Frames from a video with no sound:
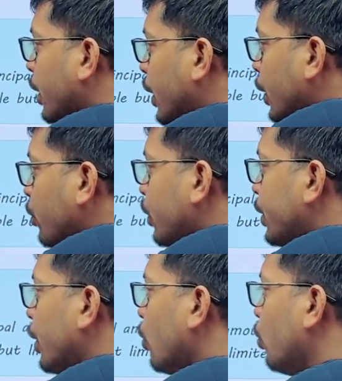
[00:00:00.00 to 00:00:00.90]

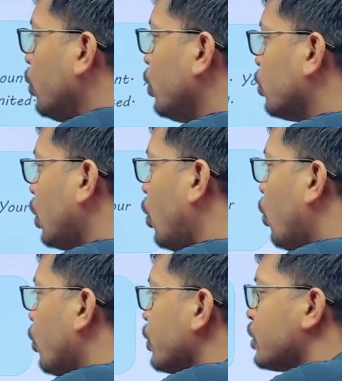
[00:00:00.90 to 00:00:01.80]
calculated only on the
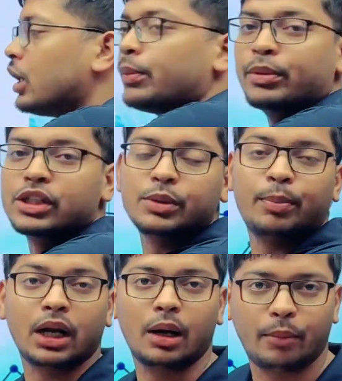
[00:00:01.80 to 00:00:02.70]
original
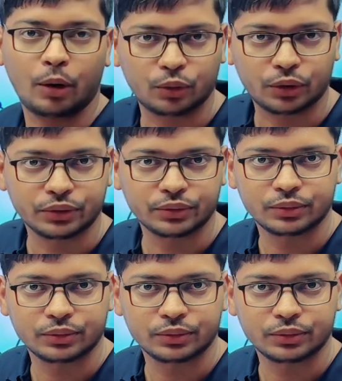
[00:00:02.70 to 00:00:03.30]
principal amount.